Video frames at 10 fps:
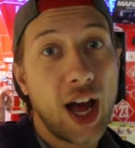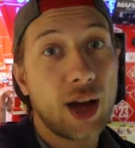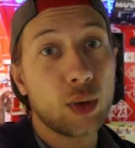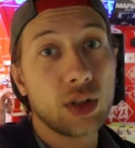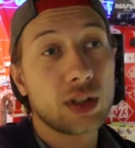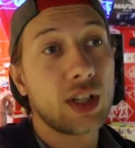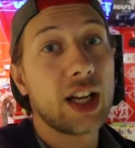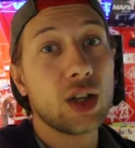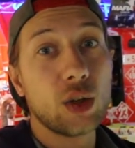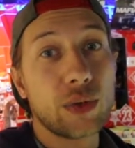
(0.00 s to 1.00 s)
hours
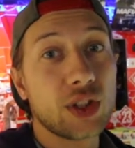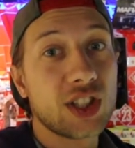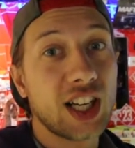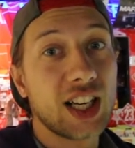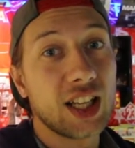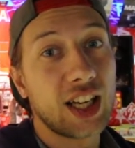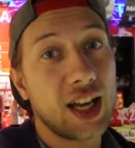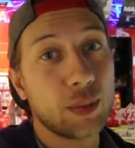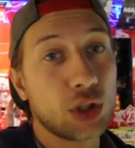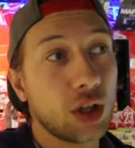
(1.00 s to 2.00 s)
and Luther's still in the
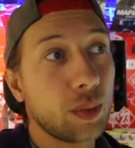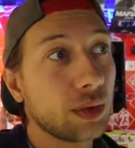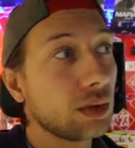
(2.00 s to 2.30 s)
game shop